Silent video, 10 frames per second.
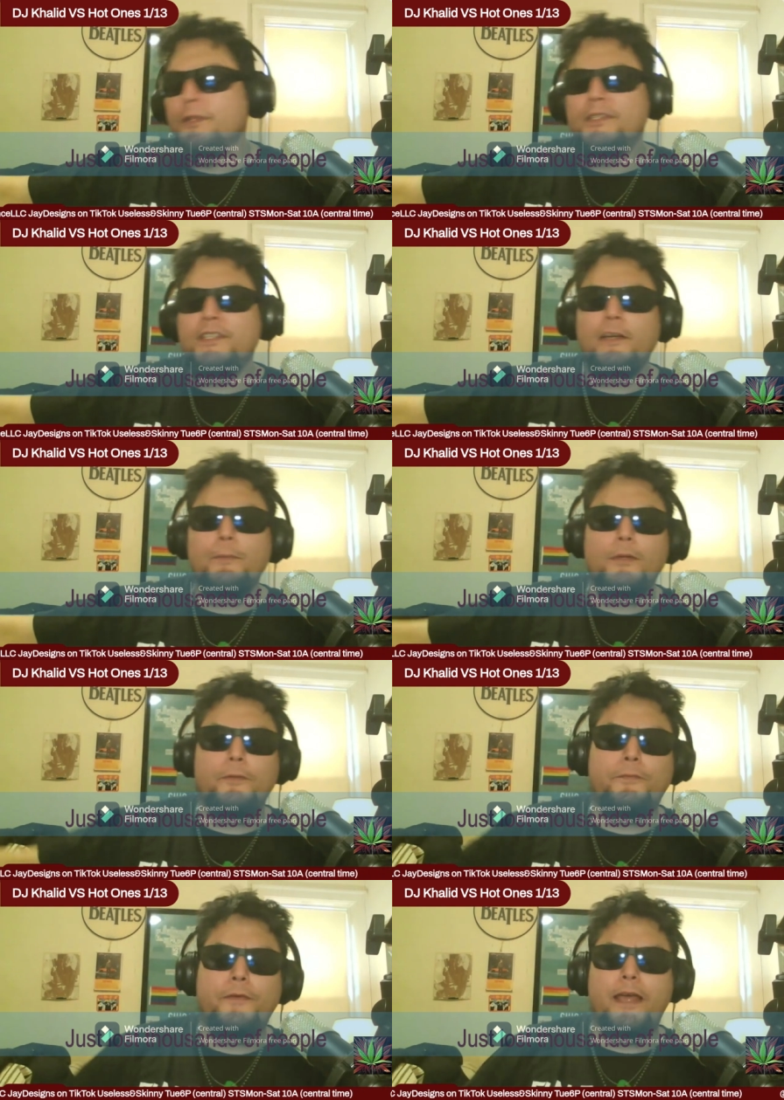only time that
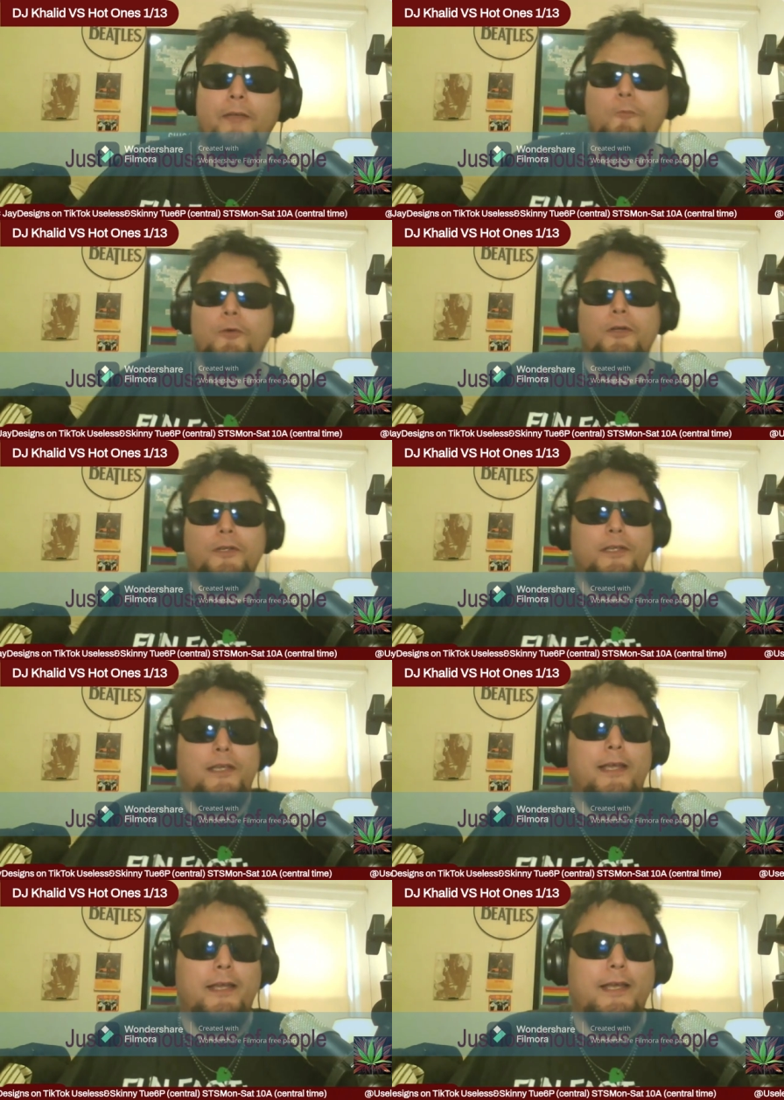a fad worked
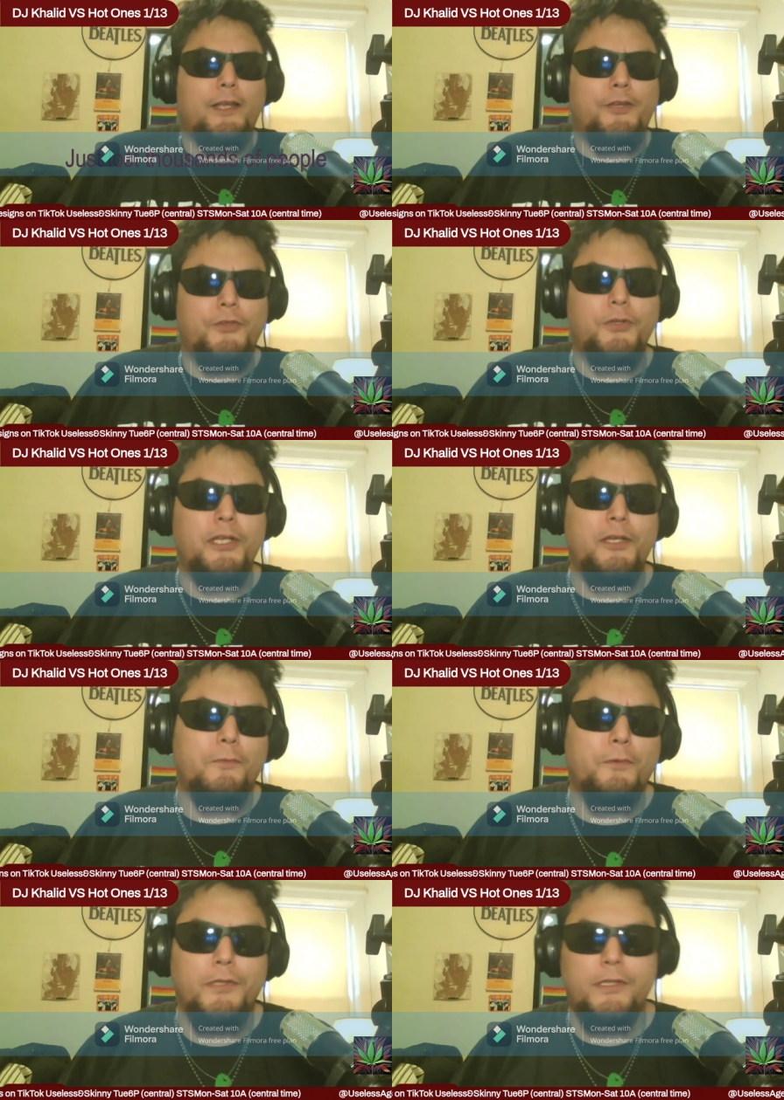and I enjoyed
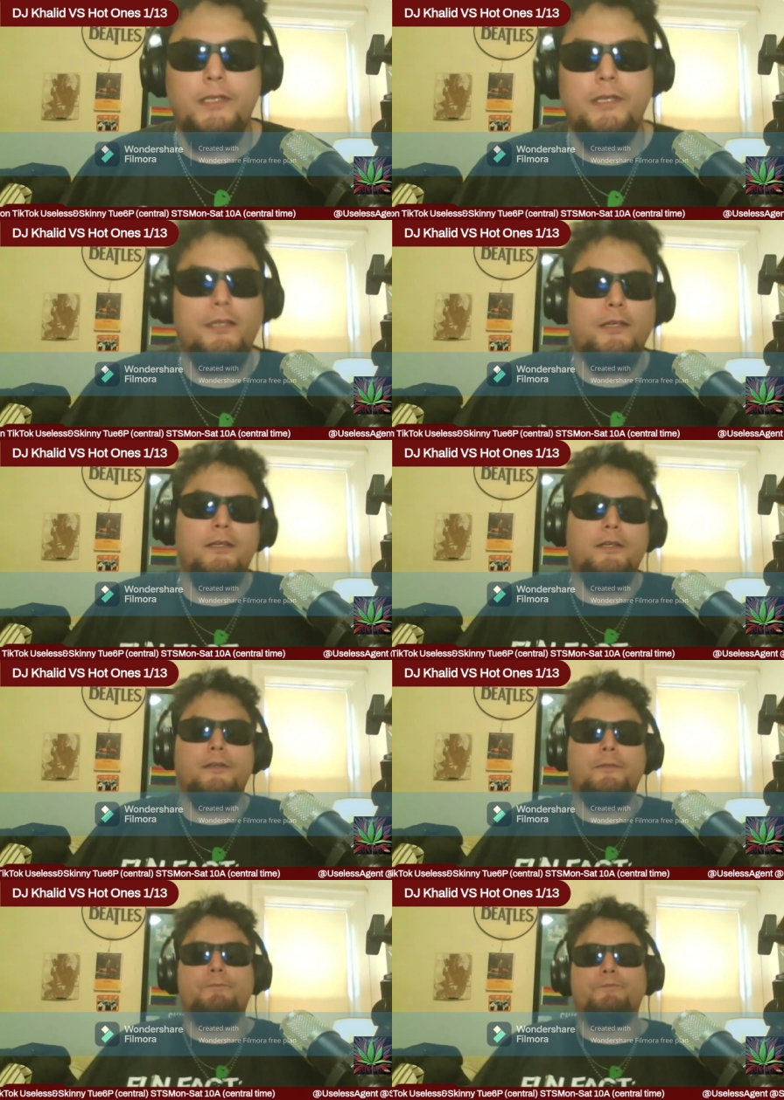it was the
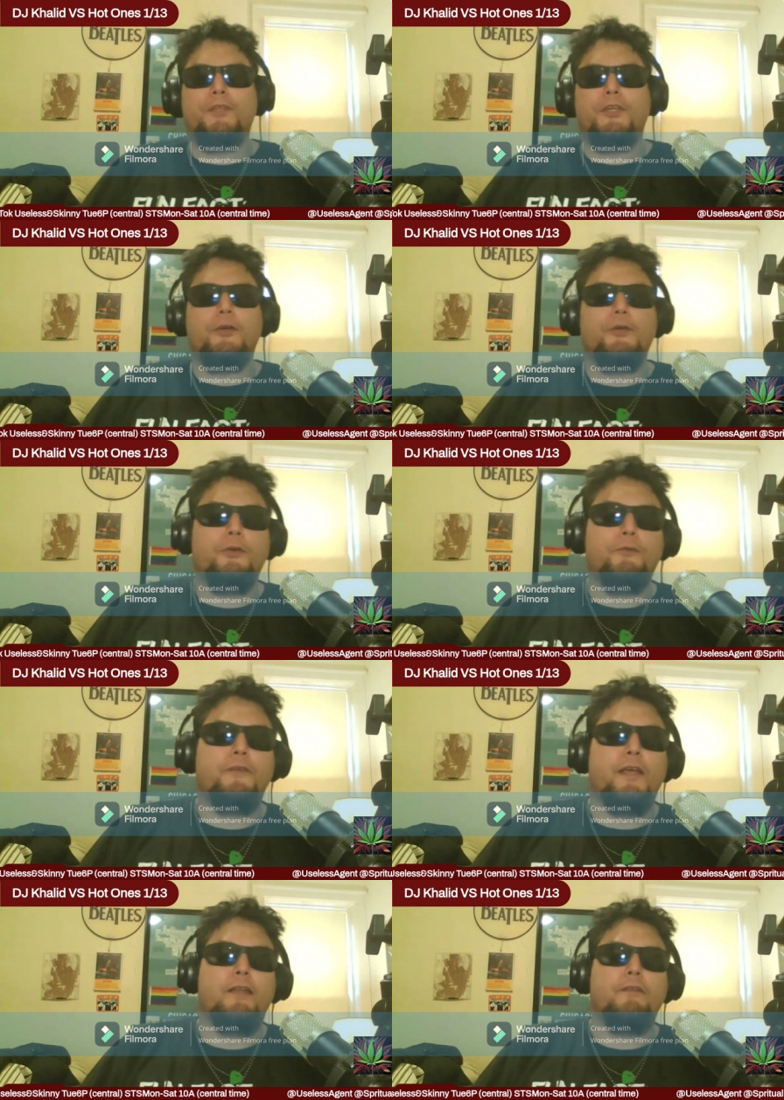uh, the yo-yo
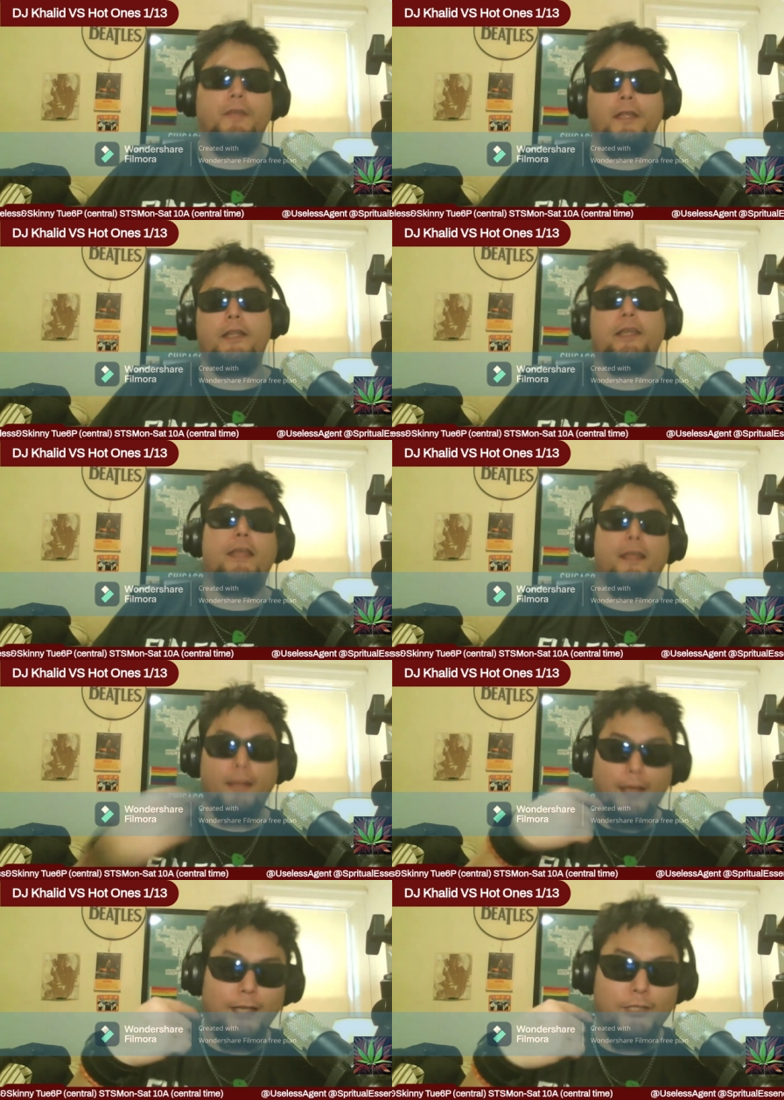fad of '98.
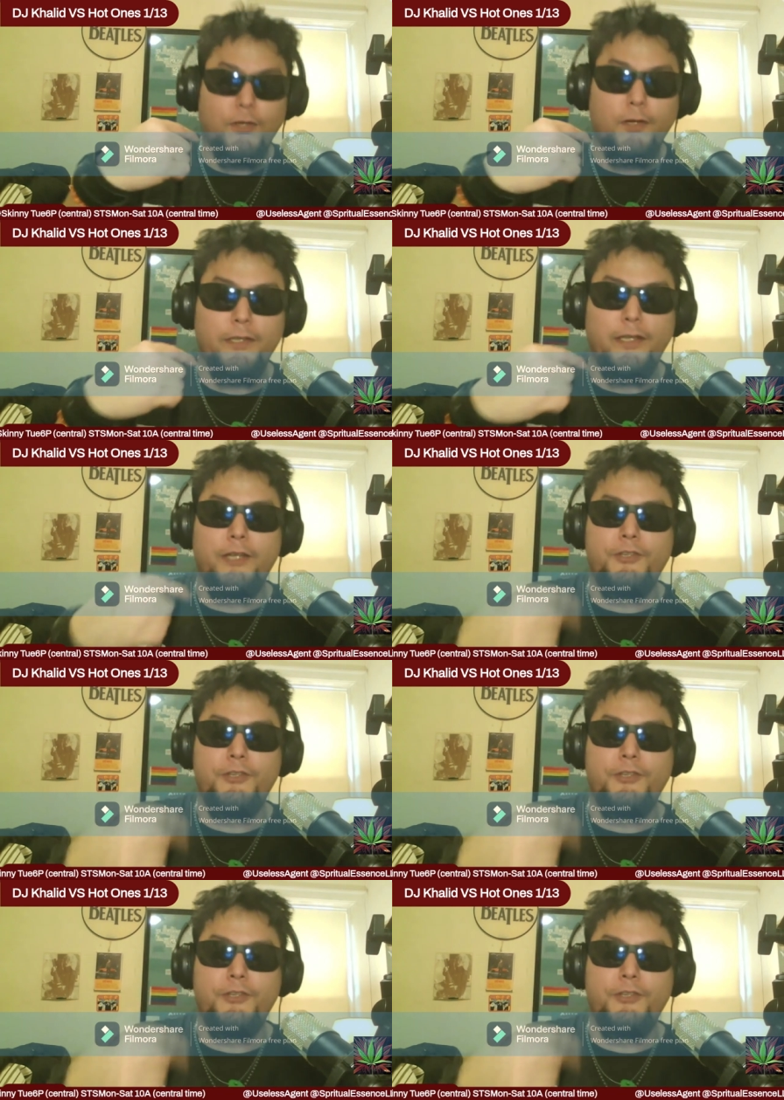I started that